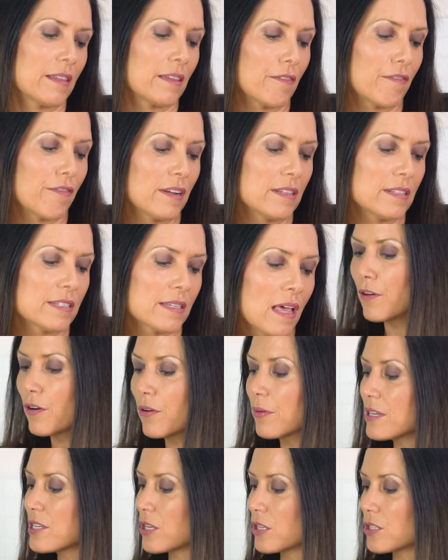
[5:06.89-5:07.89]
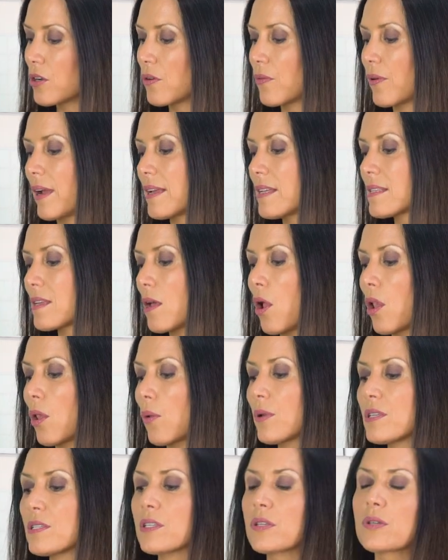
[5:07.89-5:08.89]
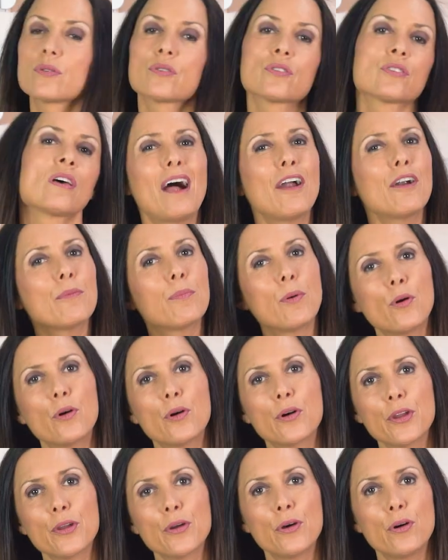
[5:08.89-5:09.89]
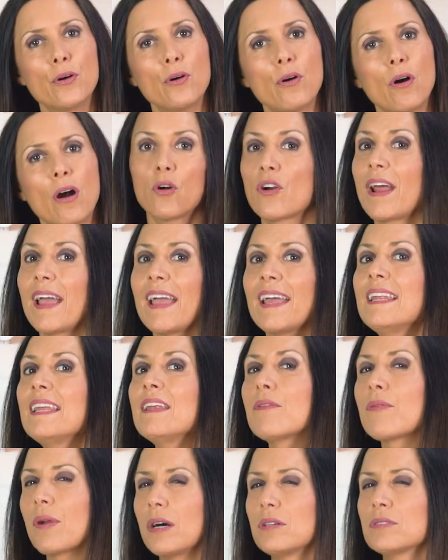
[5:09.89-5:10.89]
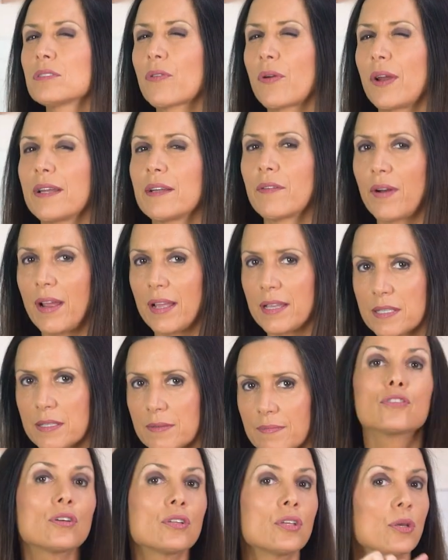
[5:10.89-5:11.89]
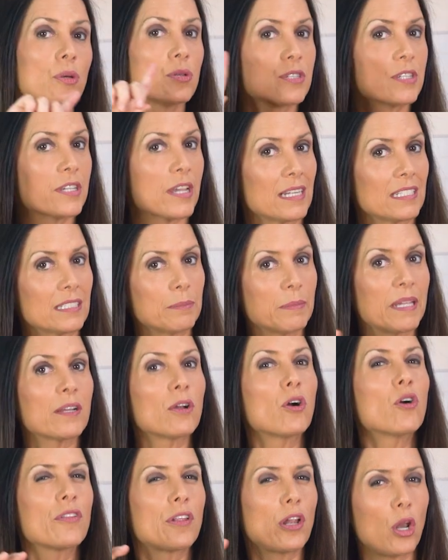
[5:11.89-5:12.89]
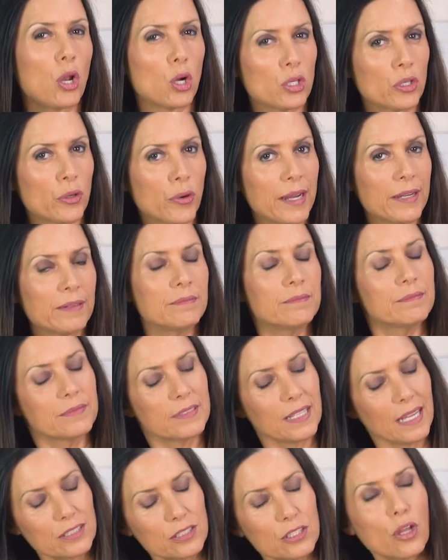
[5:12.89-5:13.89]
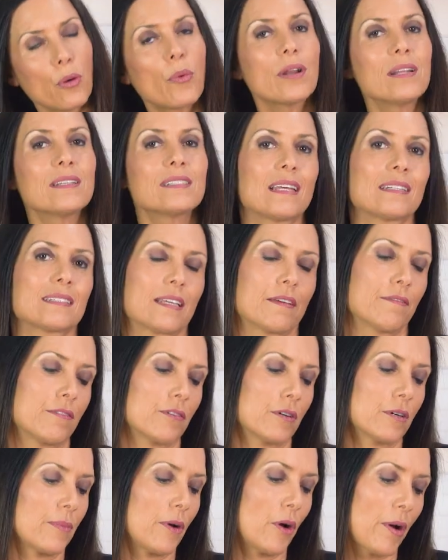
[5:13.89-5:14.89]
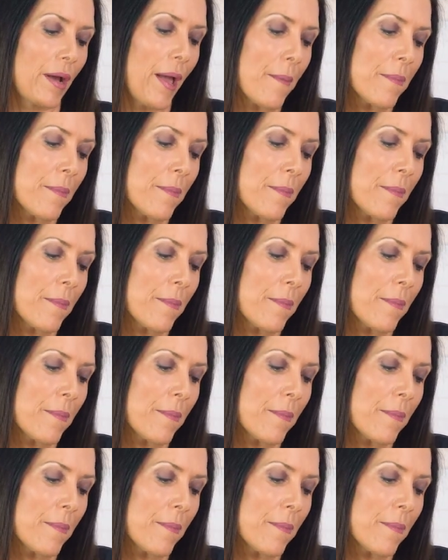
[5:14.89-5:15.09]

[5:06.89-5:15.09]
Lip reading: a difference. For risotto rice, always use arborio or any round grain rice. Don't use jasmine or the long grain, that's not what it's asking for, okay?